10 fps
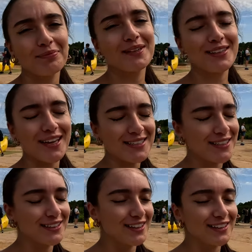I'm
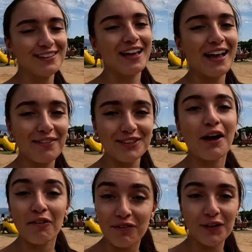guessing that they have
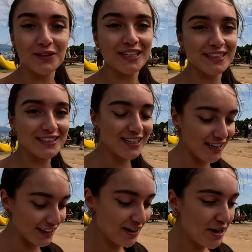enough food in a
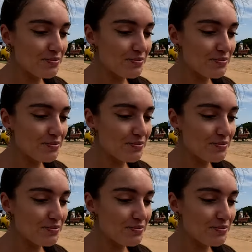day.